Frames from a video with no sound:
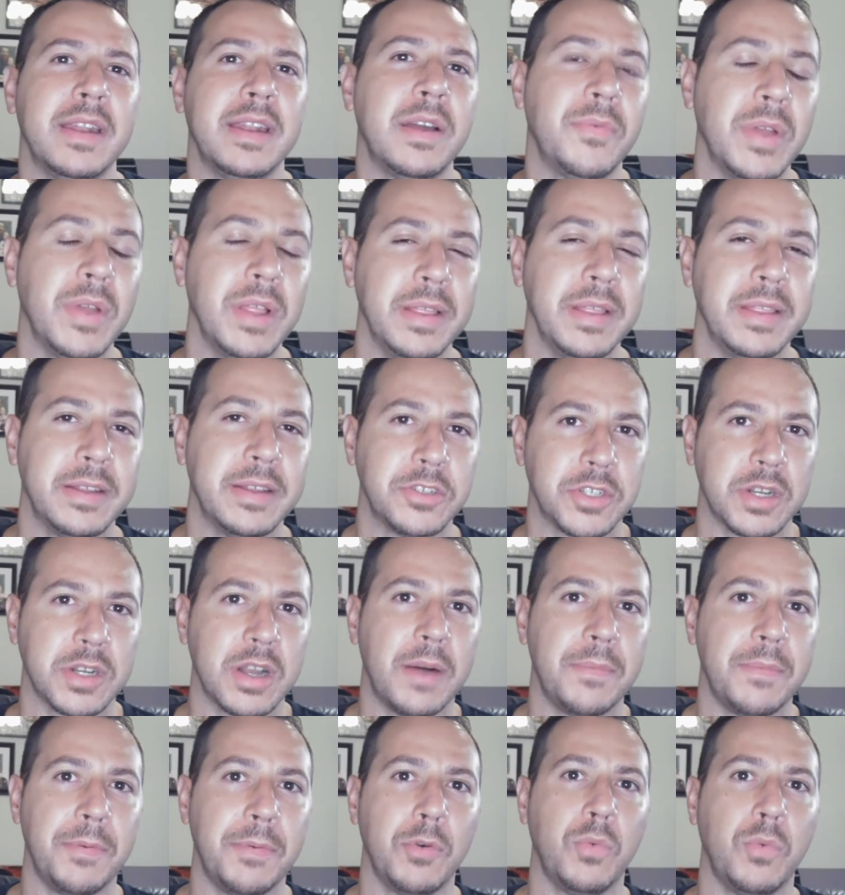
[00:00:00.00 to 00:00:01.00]
Now, really, there's a
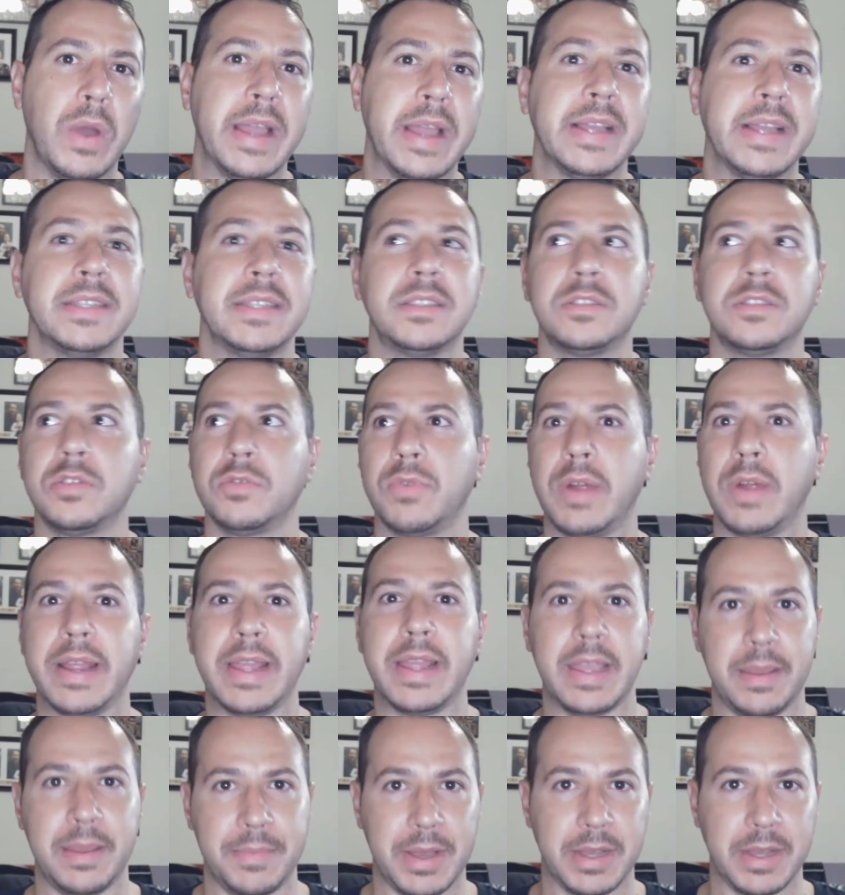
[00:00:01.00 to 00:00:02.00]
couple ways to
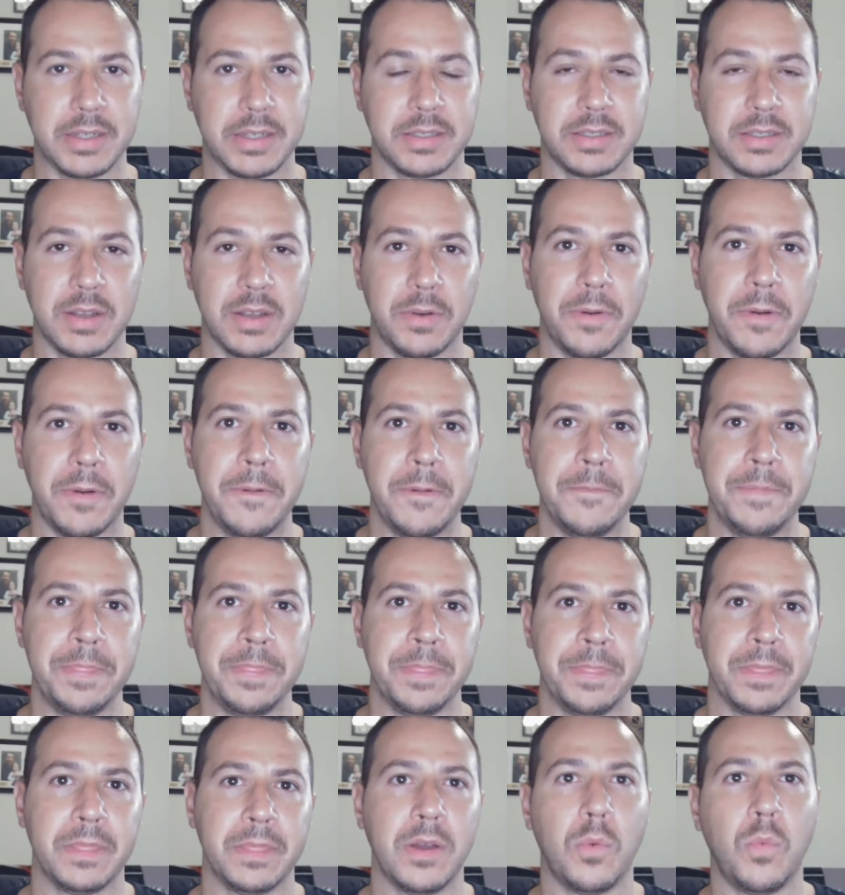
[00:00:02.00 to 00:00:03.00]
write emails. So
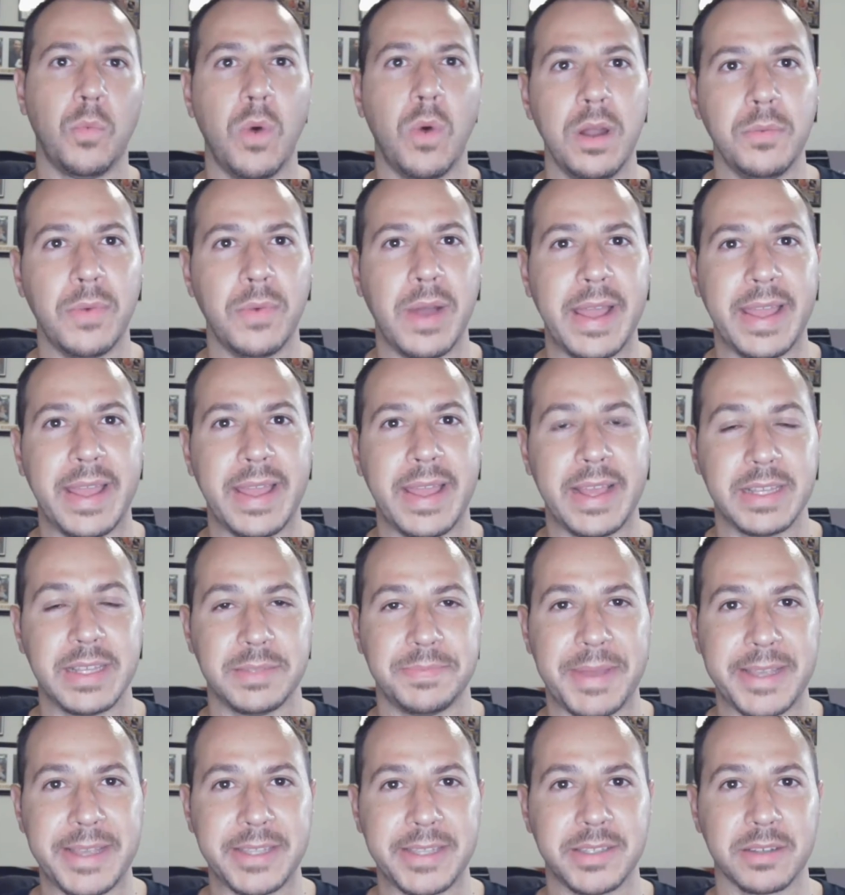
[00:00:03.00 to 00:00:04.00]
the one way
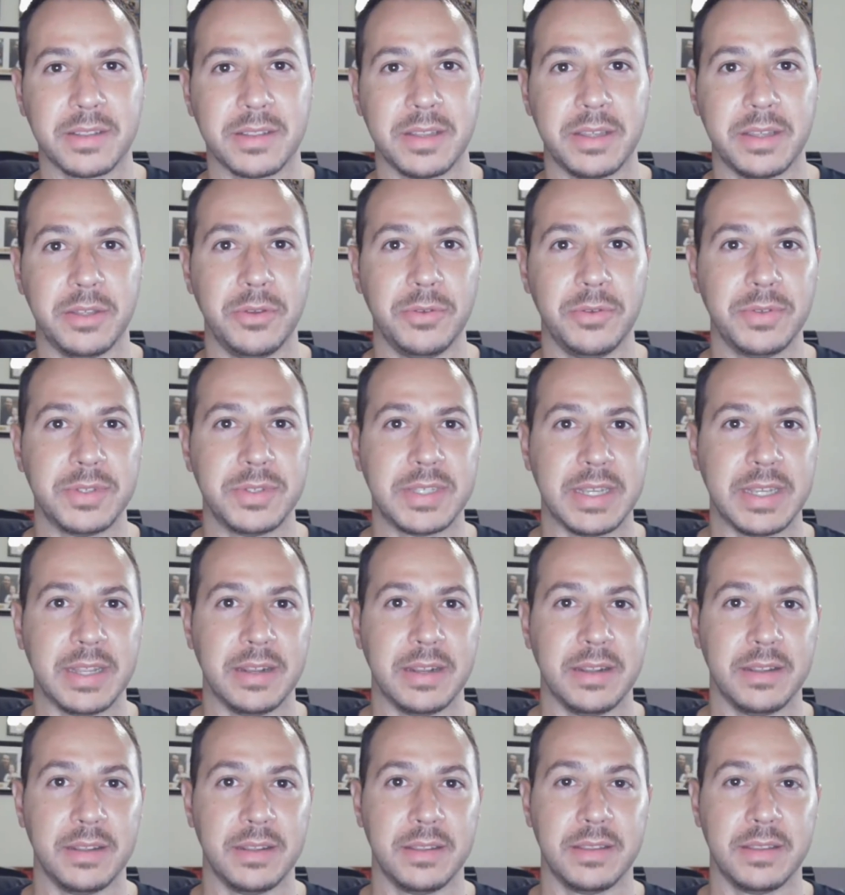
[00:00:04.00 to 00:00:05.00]
is basically
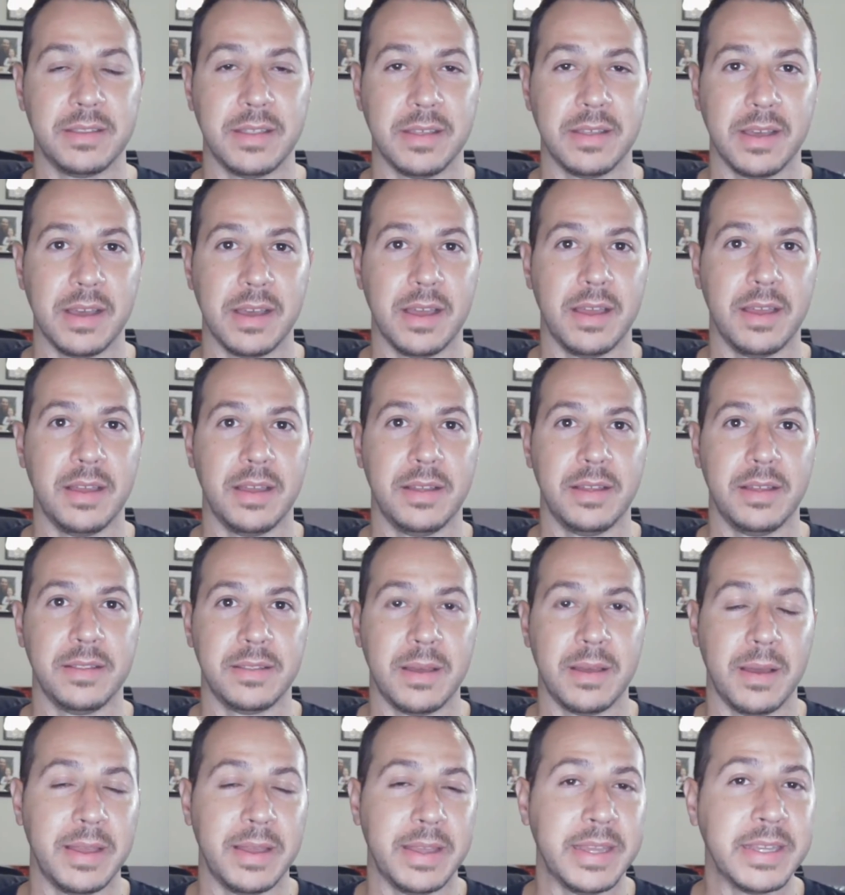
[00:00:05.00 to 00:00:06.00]
using the,
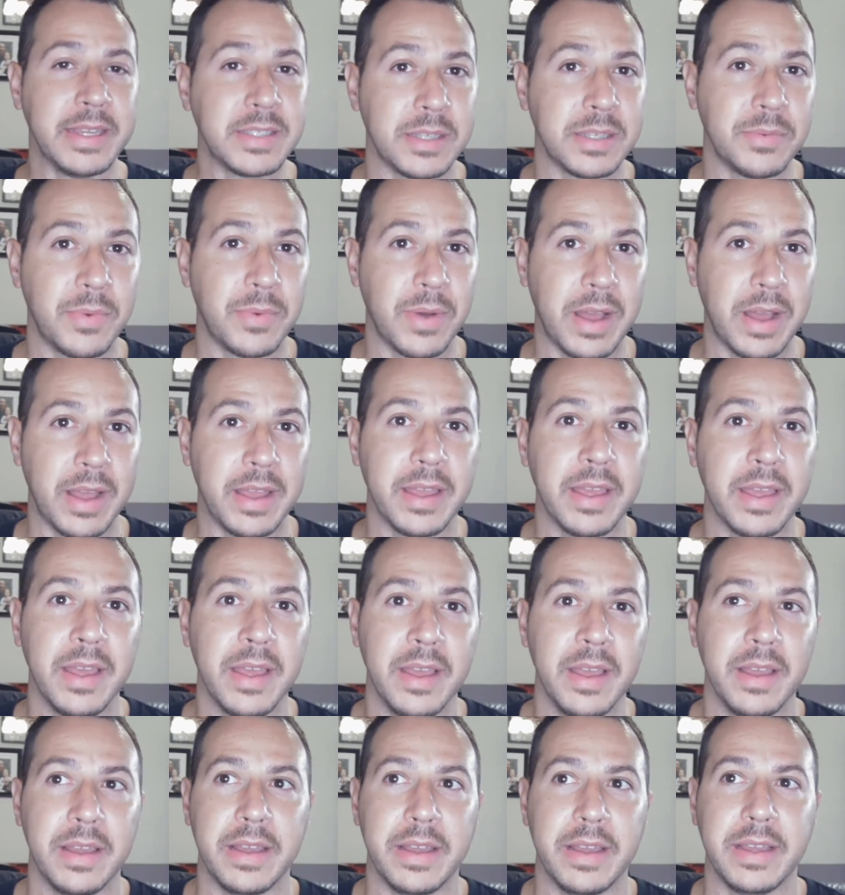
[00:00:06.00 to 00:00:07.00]
the easy way
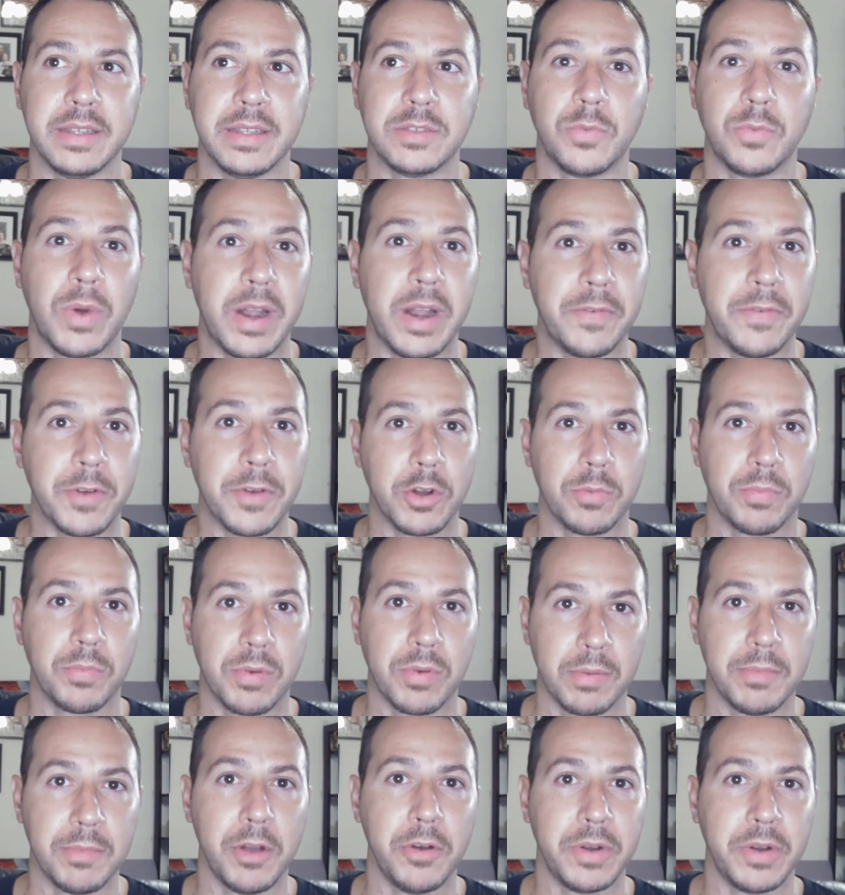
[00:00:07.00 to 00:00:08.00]
is whatever you're
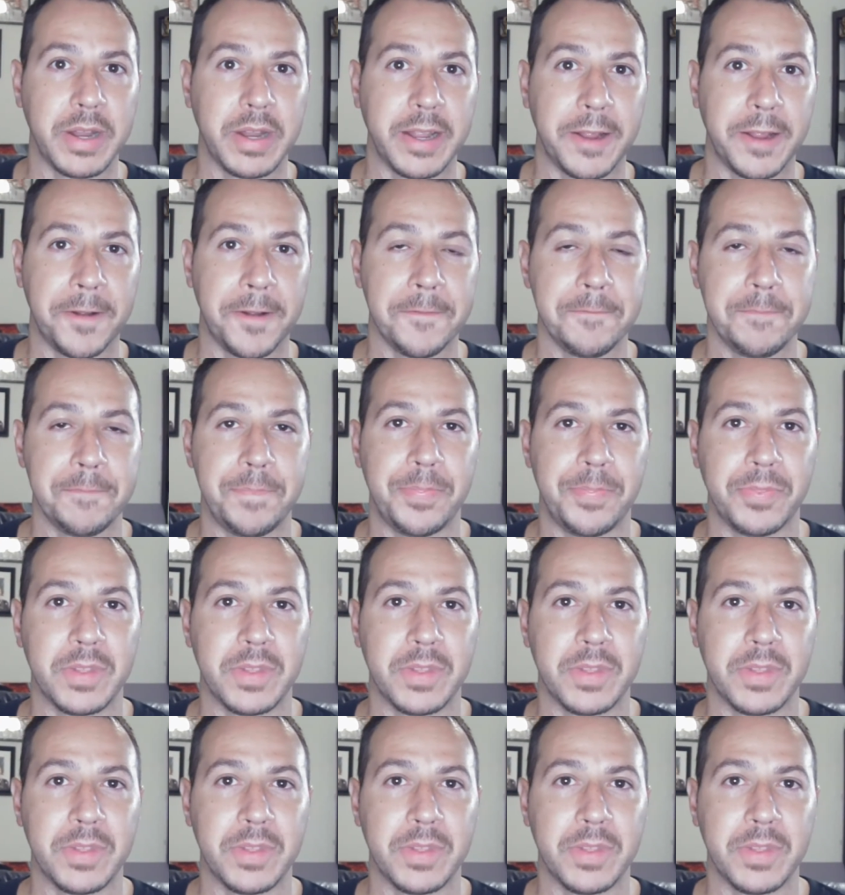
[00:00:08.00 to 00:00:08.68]
promoting